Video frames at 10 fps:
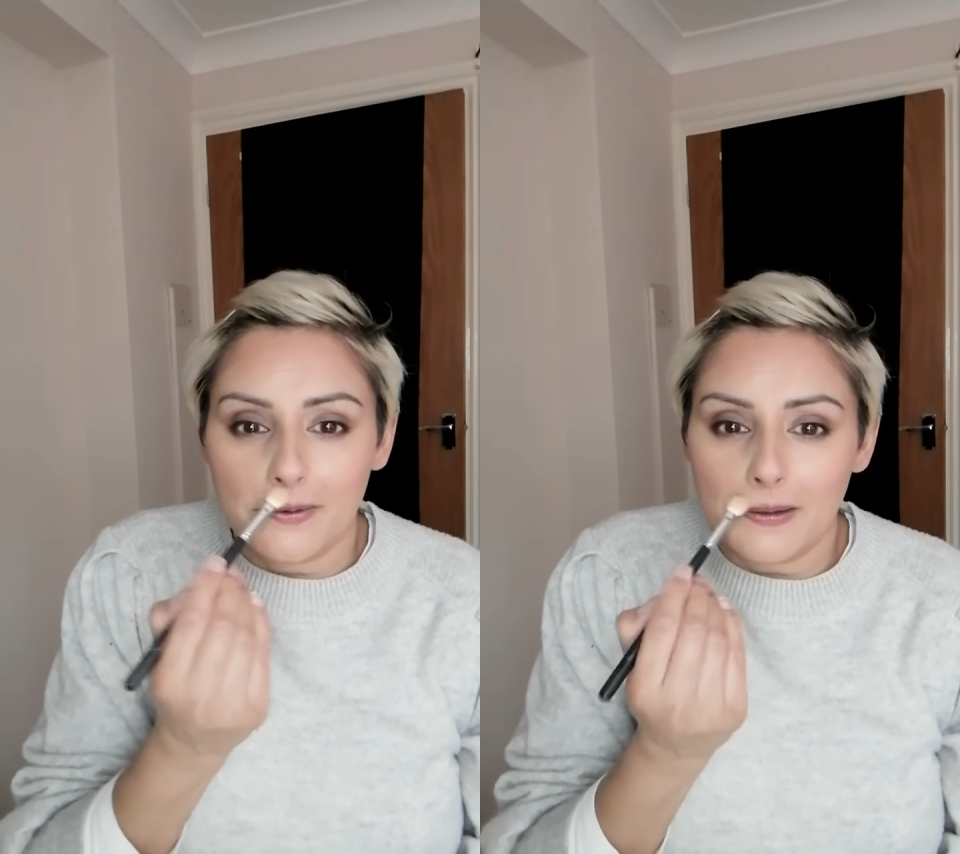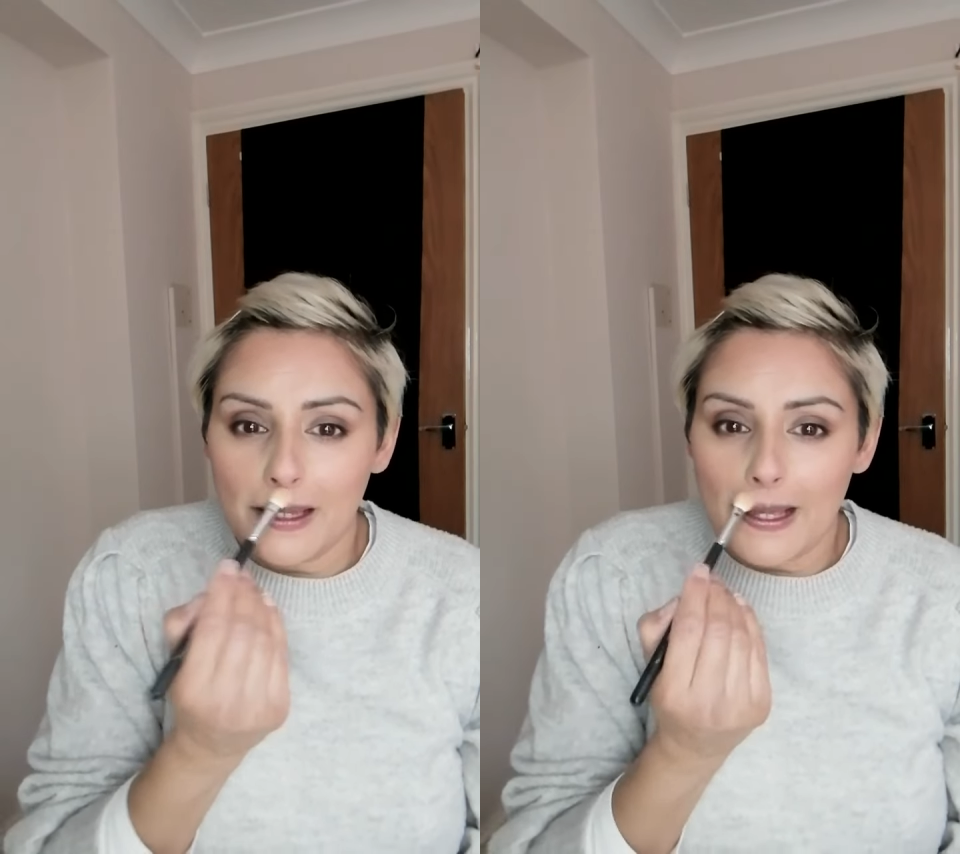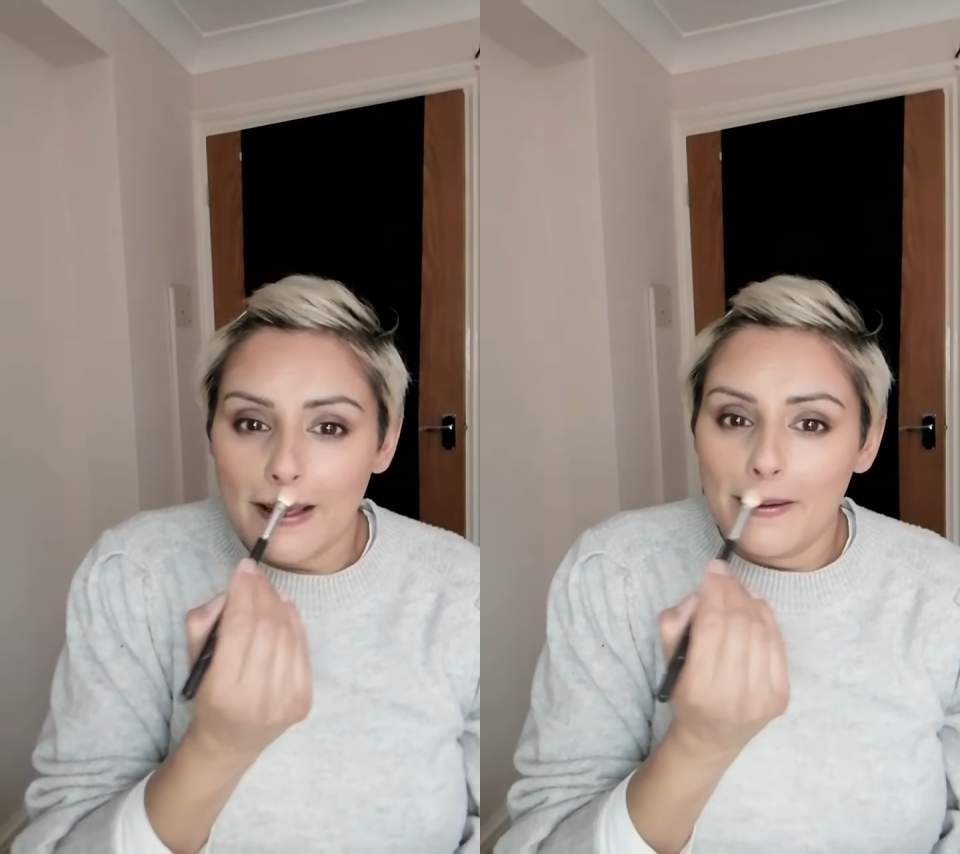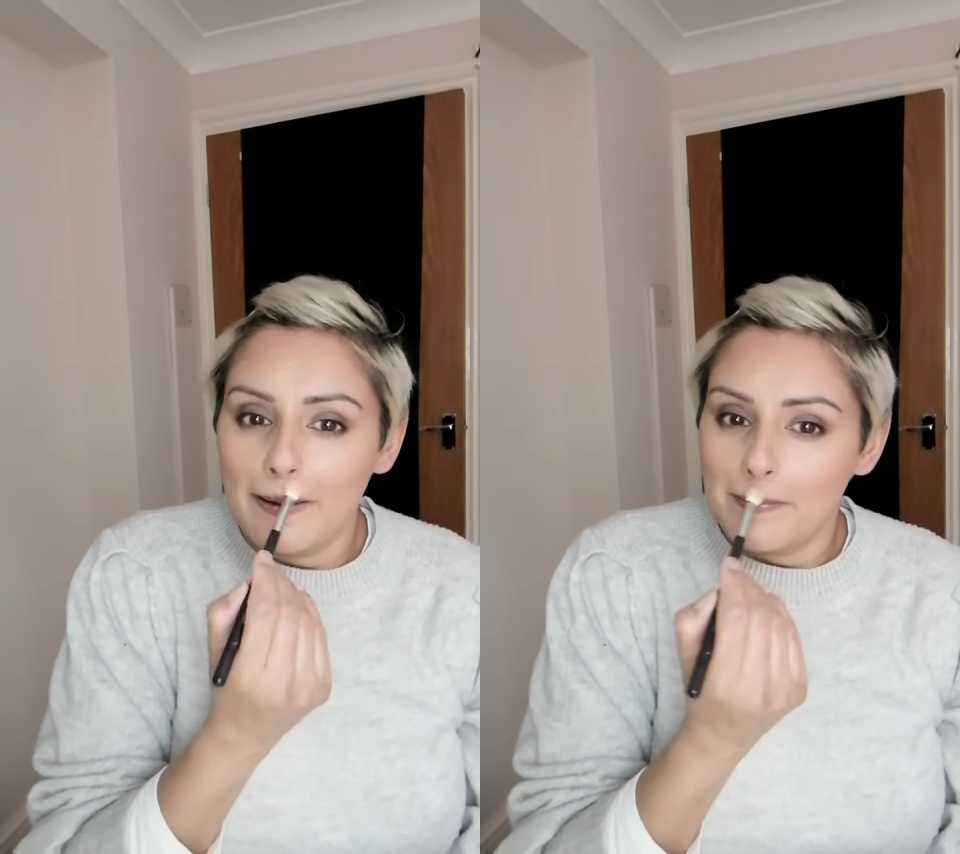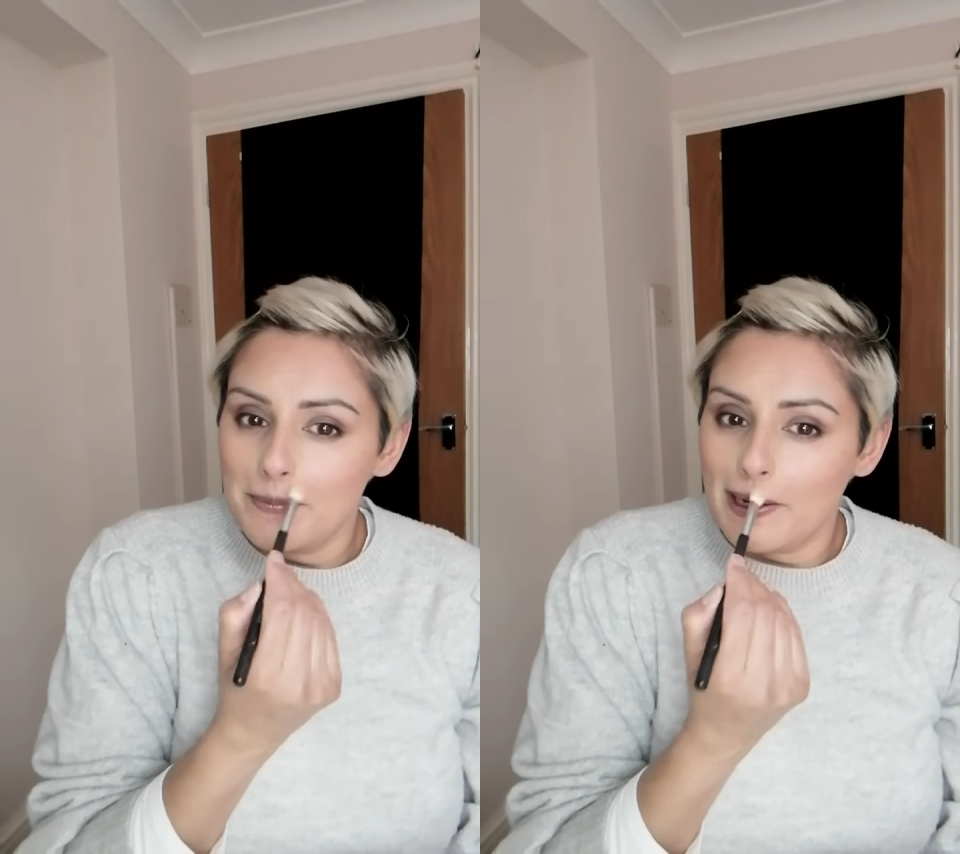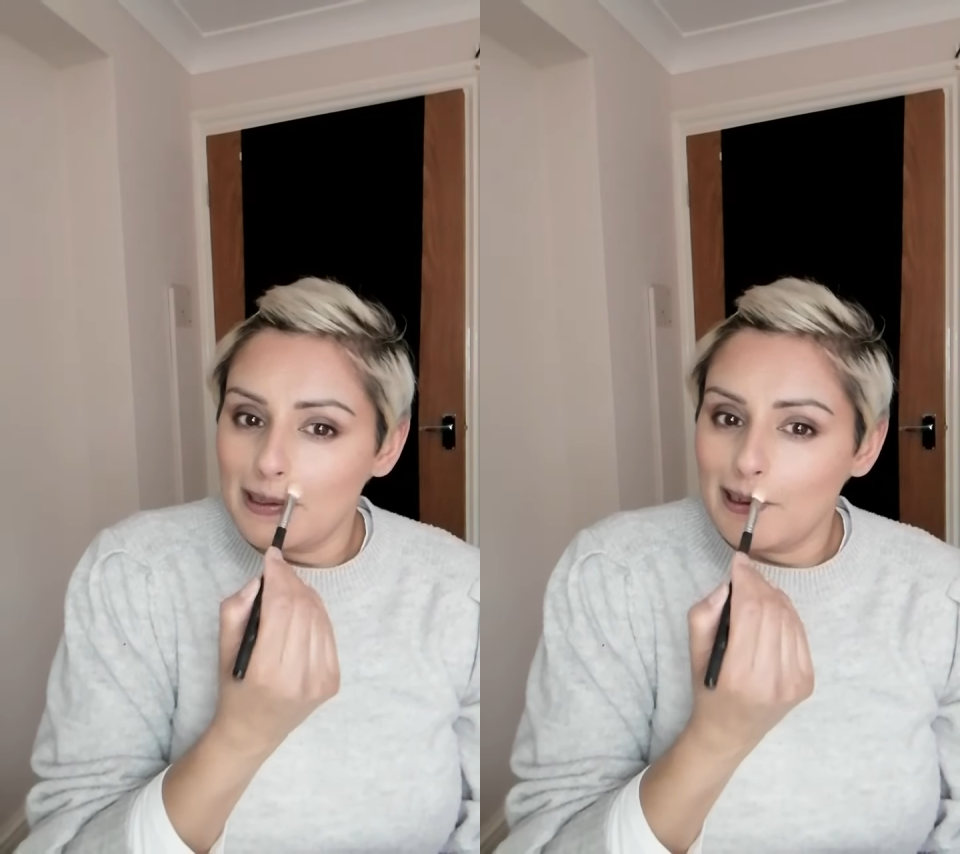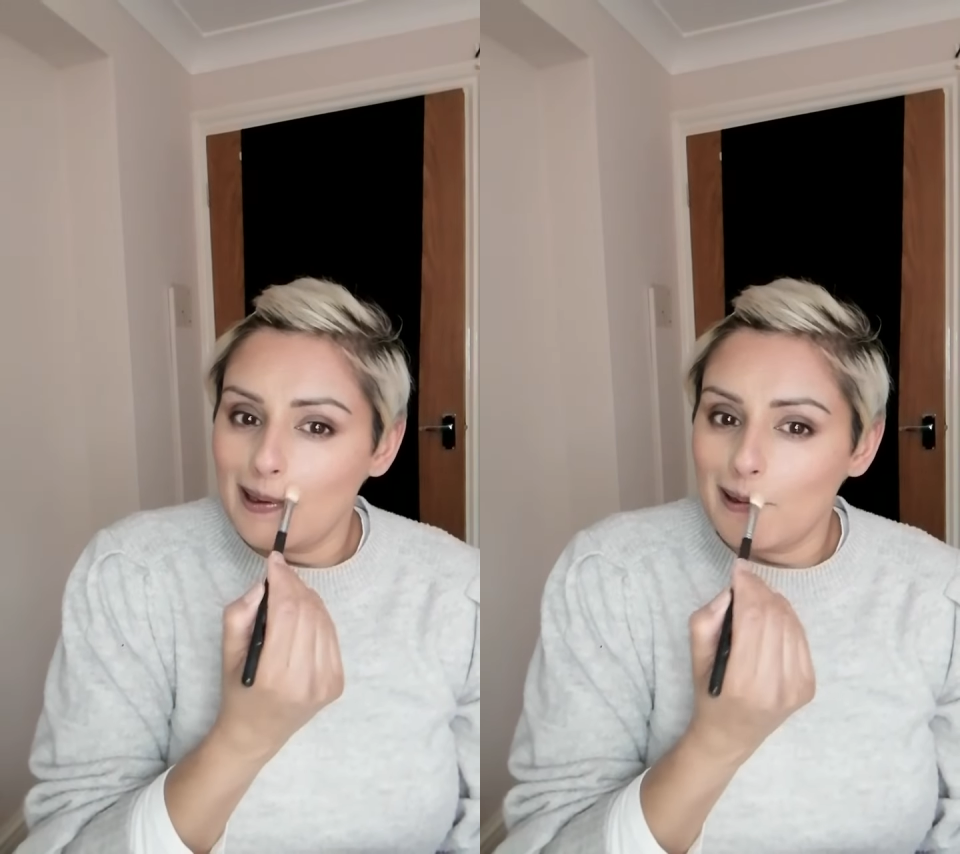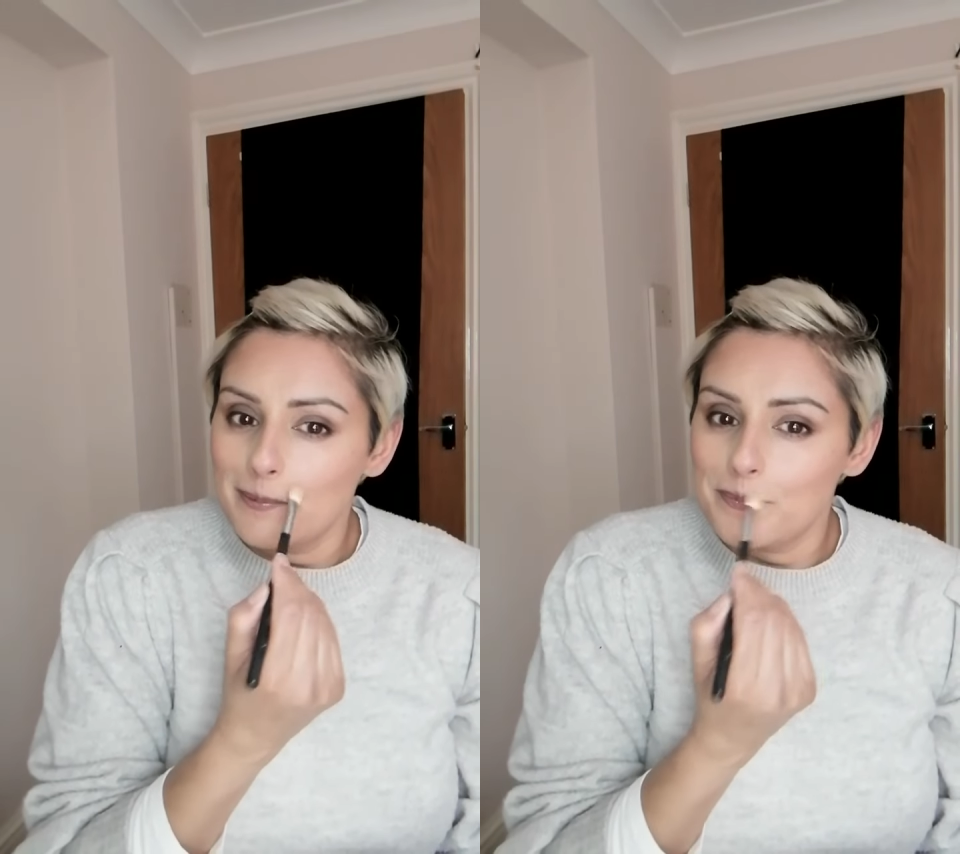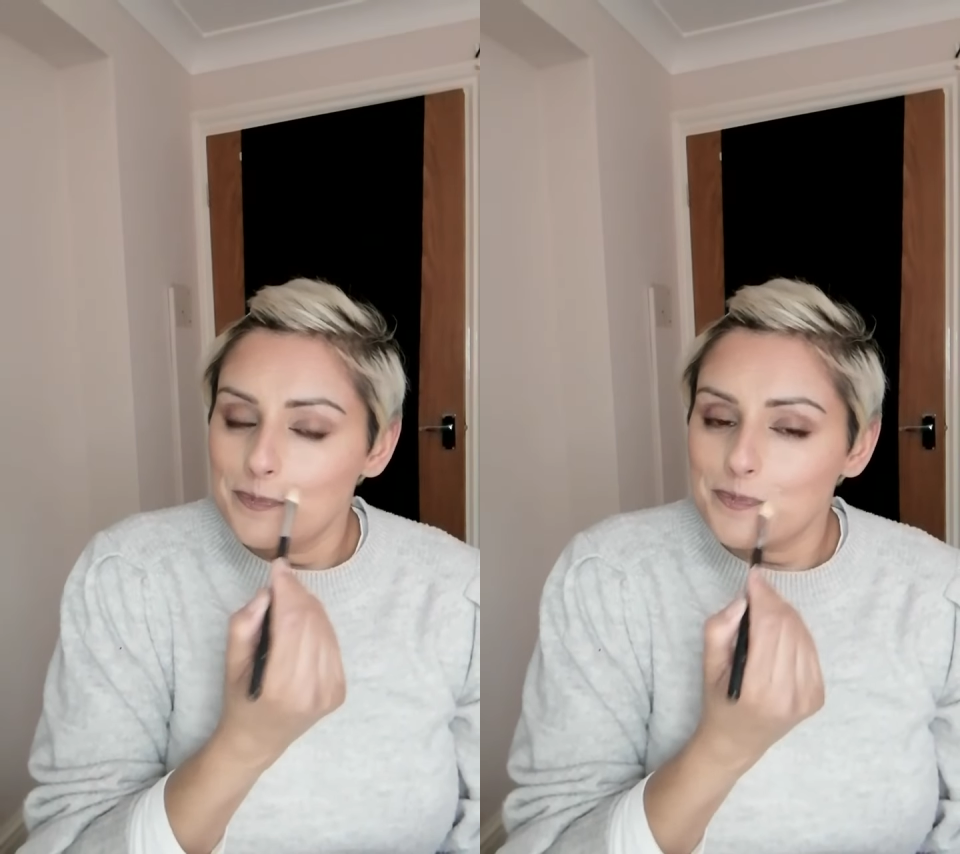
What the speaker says: Good hair, bad hair.